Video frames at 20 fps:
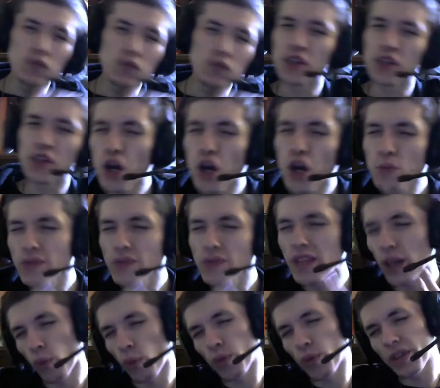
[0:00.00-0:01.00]
goat move
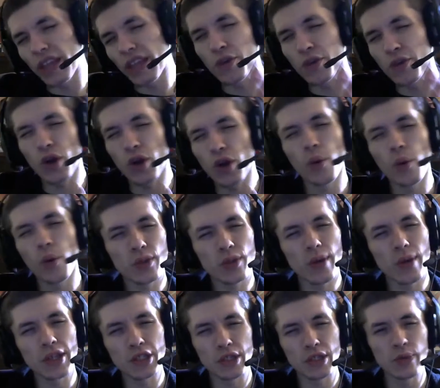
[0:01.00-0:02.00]
that you can always
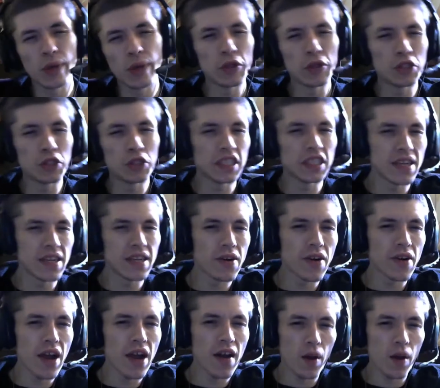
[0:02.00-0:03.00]
question whether she did it or
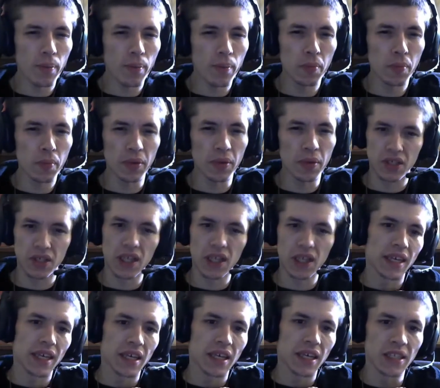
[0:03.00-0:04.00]
not on purpose
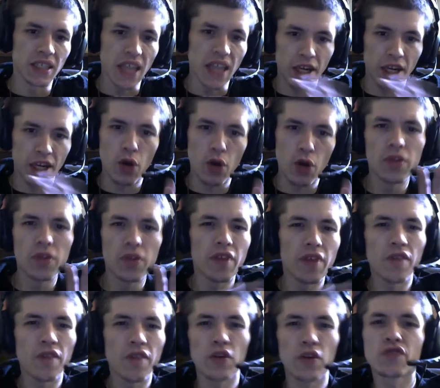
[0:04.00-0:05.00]
is like during the very
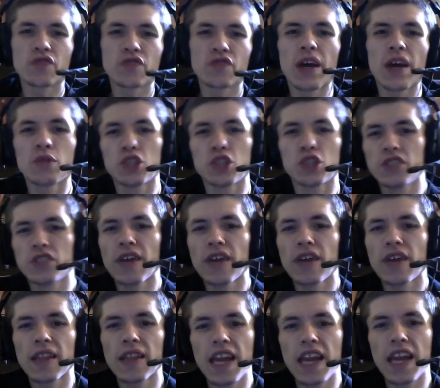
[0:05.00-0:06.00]
first fight when she's fighting
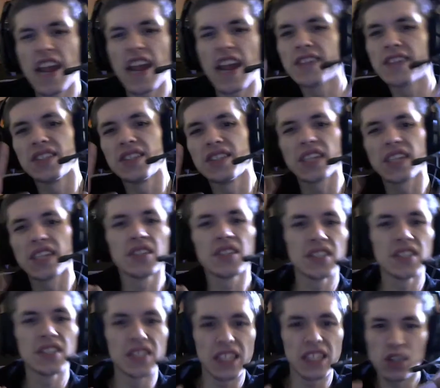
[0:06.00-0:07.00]
the guy that has the
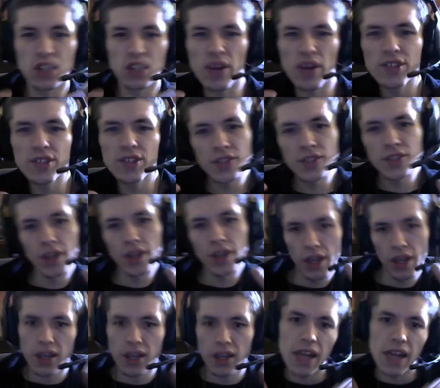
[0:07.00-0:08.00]
senses and he's a wrestler
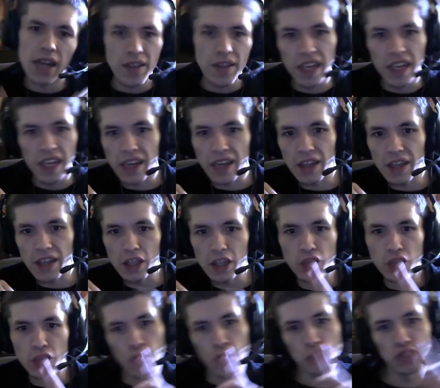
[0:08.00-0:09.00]
and then she
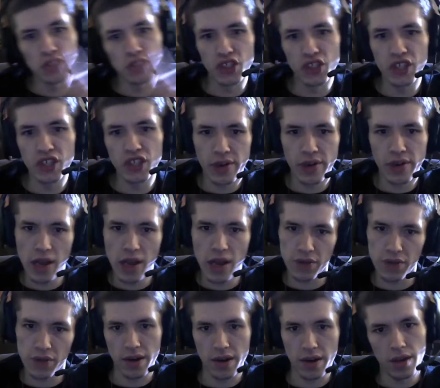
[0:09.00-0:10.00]
throws the cigarette out
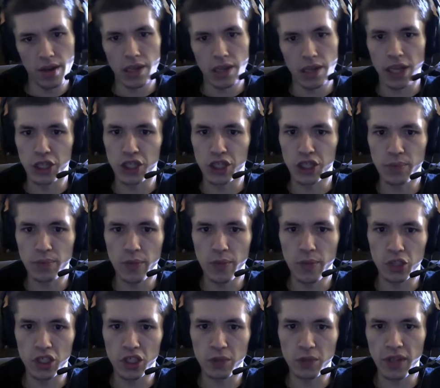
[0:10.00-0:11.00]
there like she's
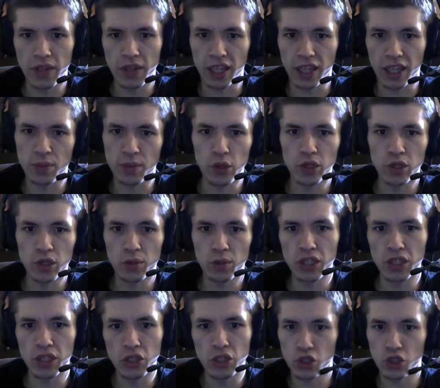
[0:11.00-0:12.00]
like supposedly
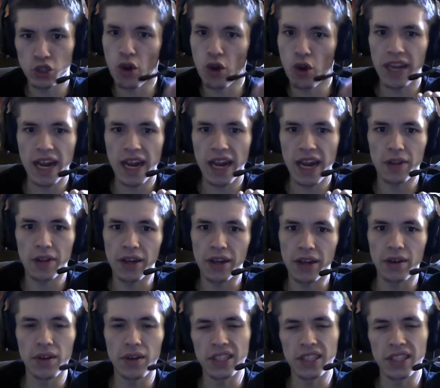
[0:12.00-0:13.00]
just throwing it out there.
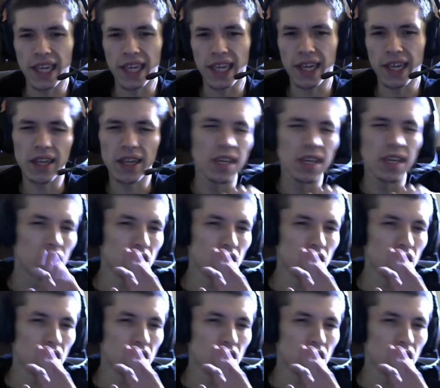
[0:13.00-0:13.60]
It's like did